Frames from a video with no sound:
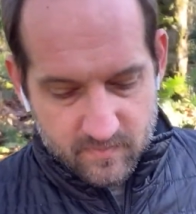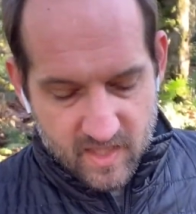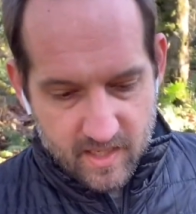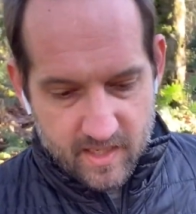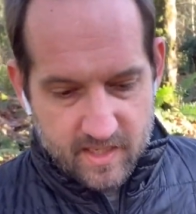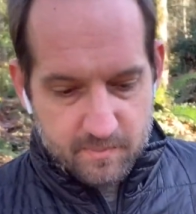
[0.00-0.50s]

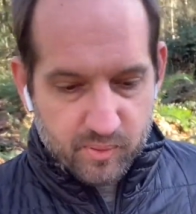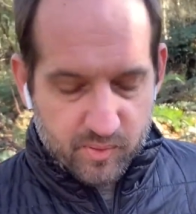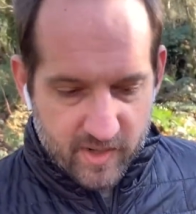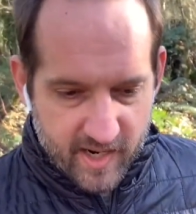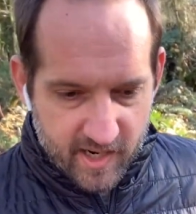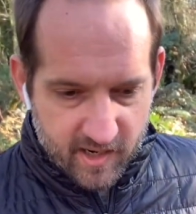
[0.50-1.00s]
in
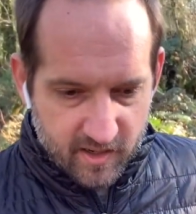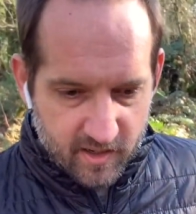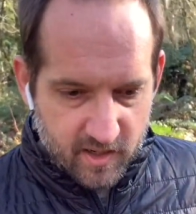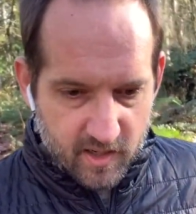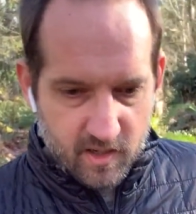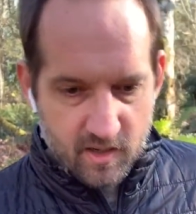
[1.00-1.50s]

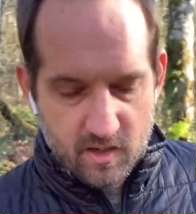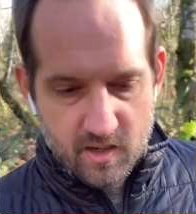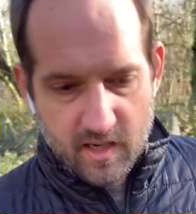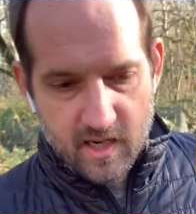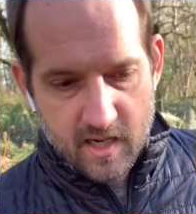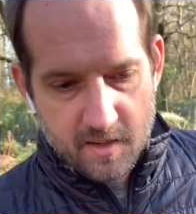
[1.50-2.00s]
prayer,
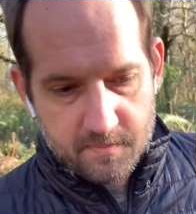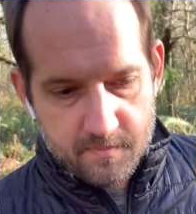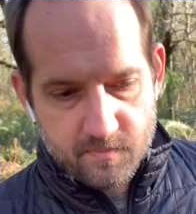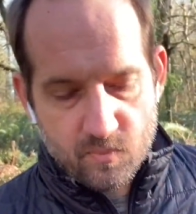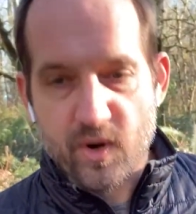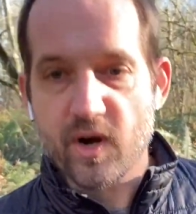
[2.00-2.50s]
um,
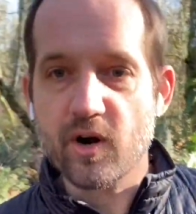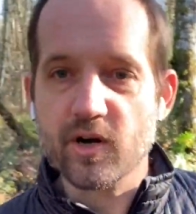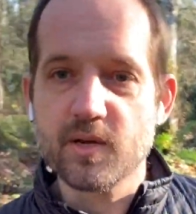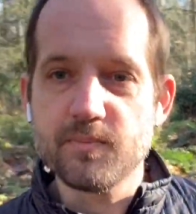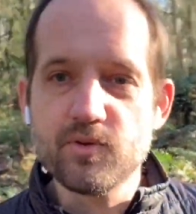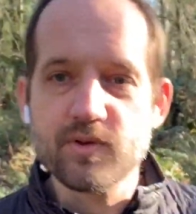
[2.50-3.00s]
we are
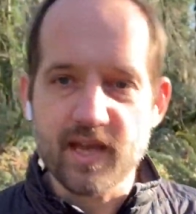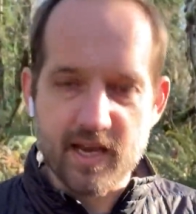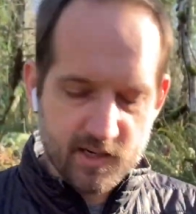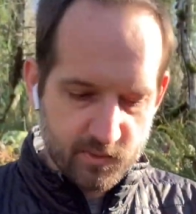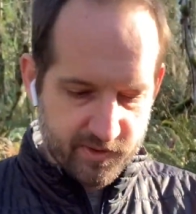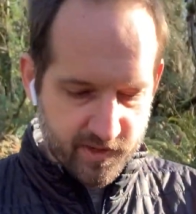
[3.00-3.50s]

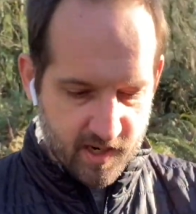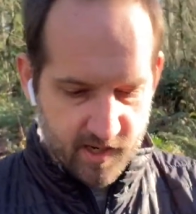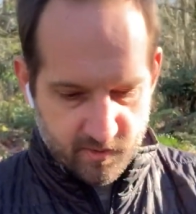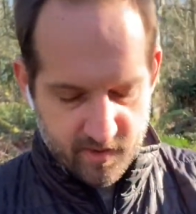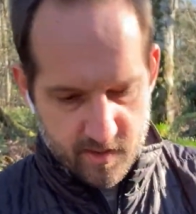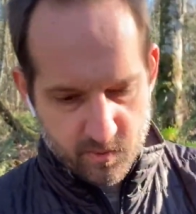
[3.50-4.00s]
communicating with God,
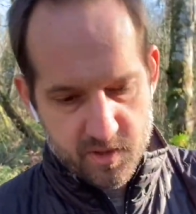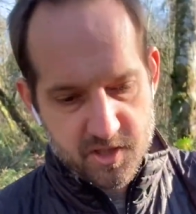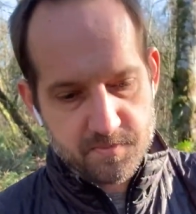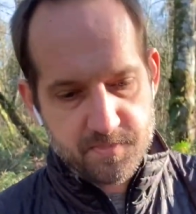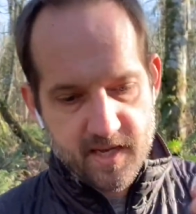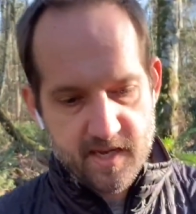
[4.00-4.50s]
right? We're
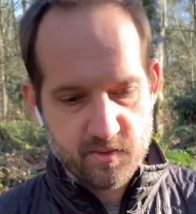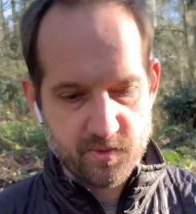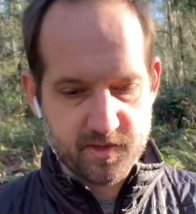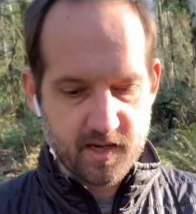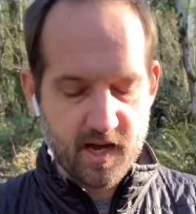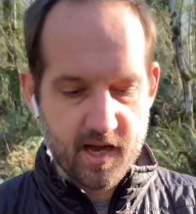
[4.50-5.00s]
speaking
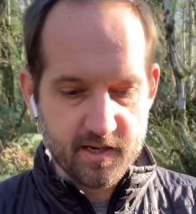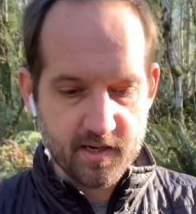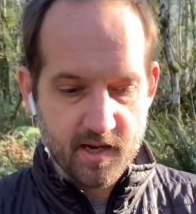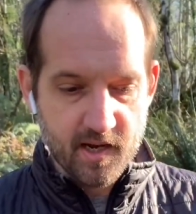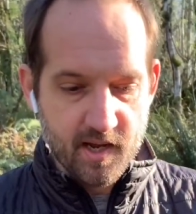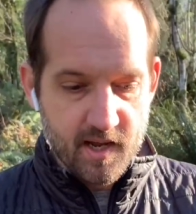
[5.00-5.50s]
with God.
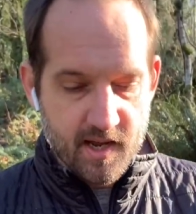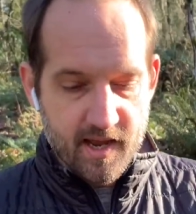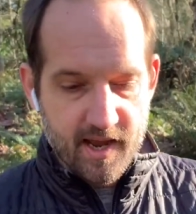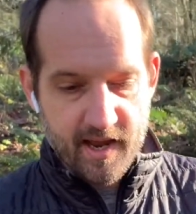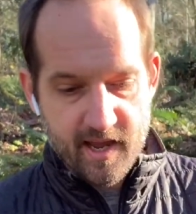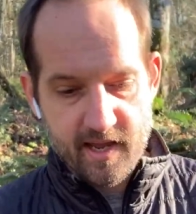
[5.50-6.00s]

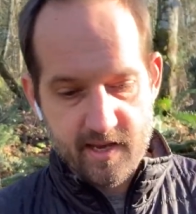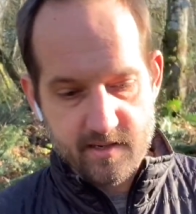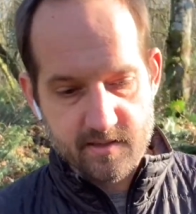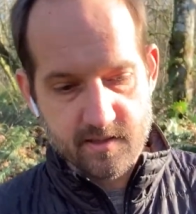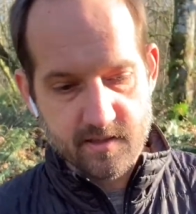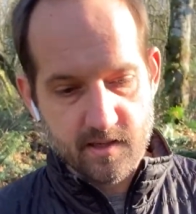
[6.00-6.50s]

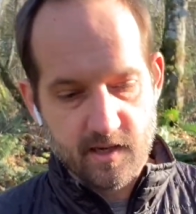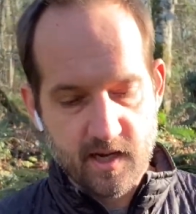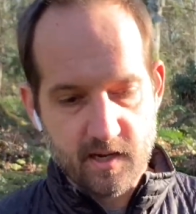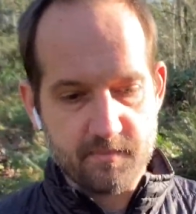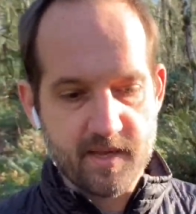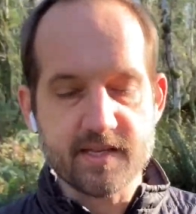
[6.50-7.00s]
And
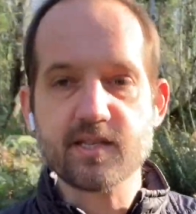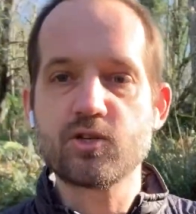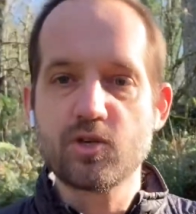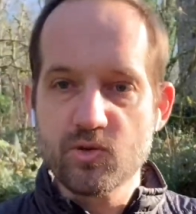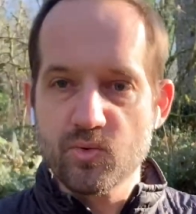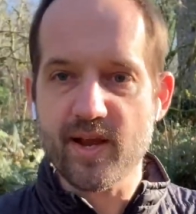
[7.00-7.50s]
um, it's a
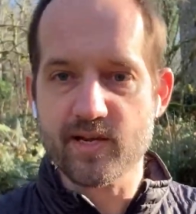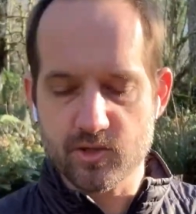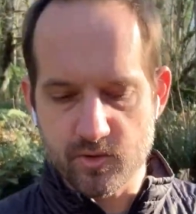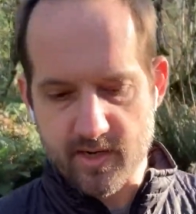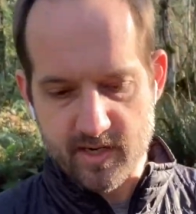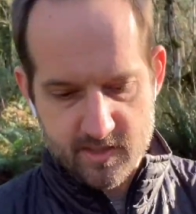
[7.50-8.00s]
two-way
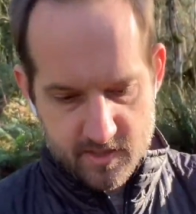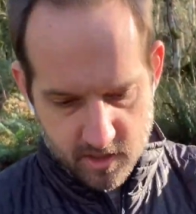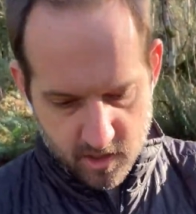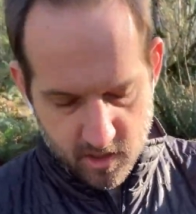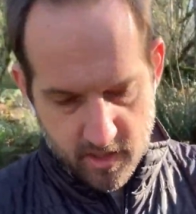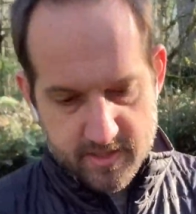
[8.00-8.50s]
street. It's a,
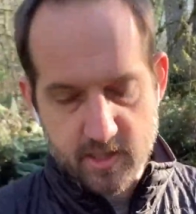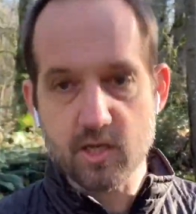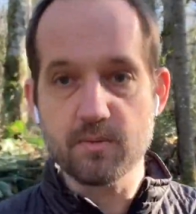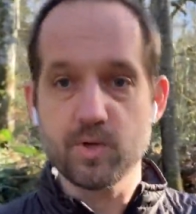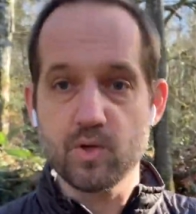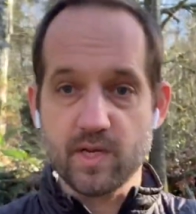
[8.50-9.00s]
it's a
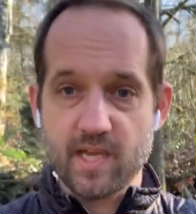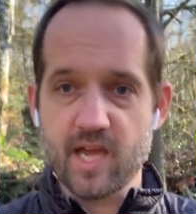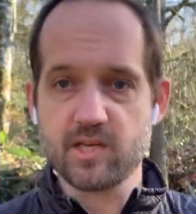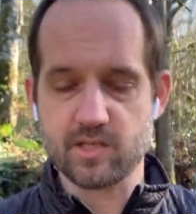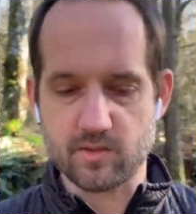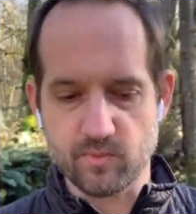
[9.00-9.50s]

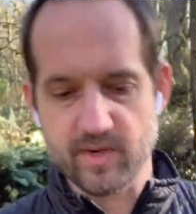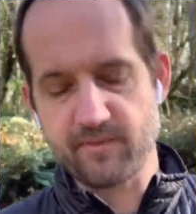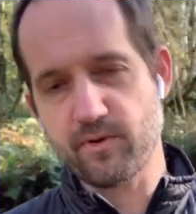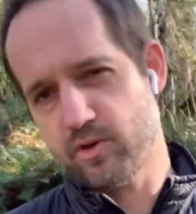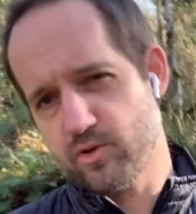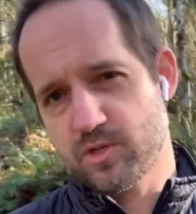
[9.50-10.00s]
communication.
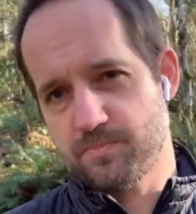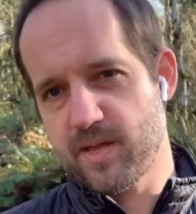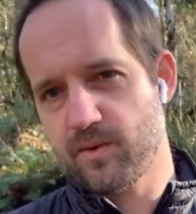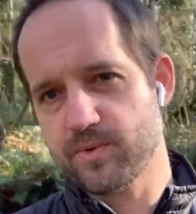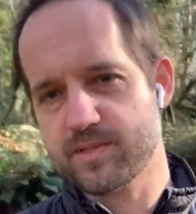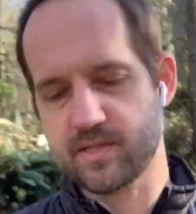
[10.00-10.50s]
Whenever you
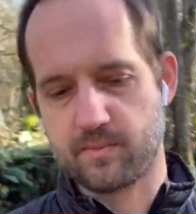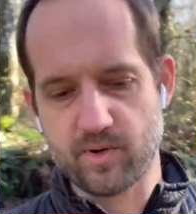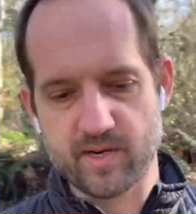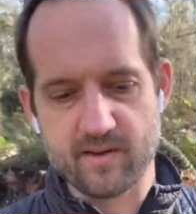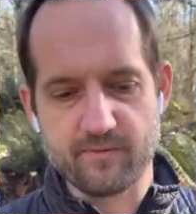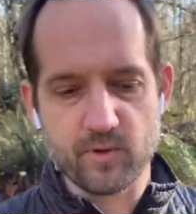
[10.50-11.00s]
speak with someone,
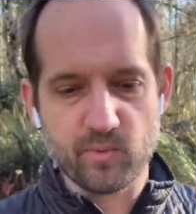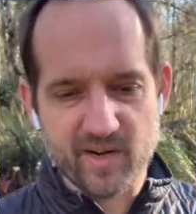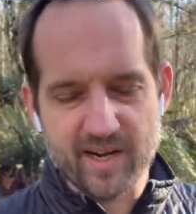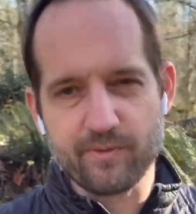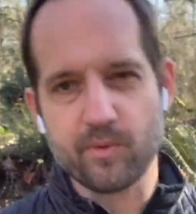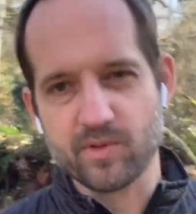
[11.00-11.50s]
and if you want to
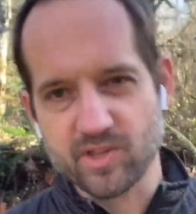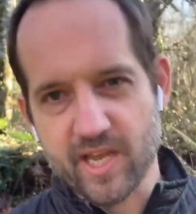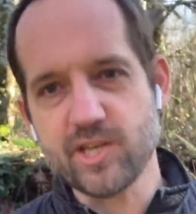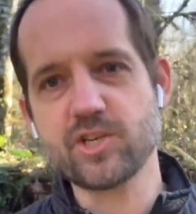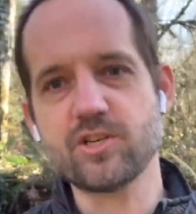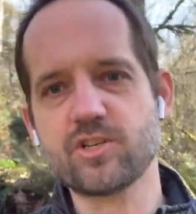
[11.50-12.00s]
have a
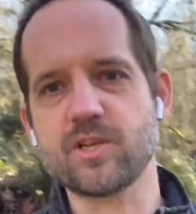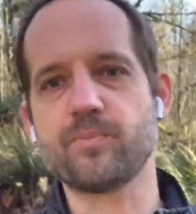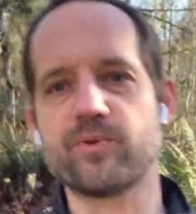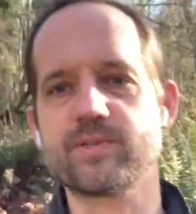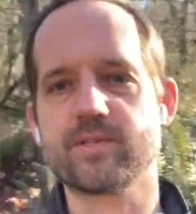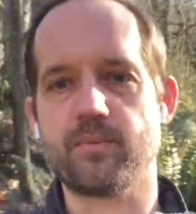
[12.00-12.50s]
relationship
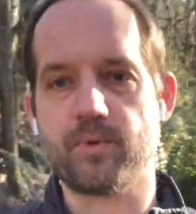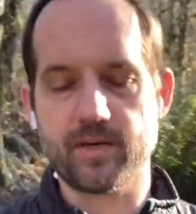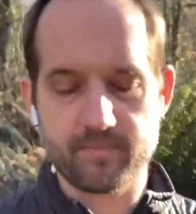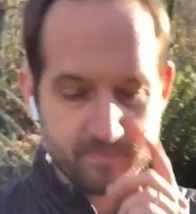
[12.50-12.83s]
with someone,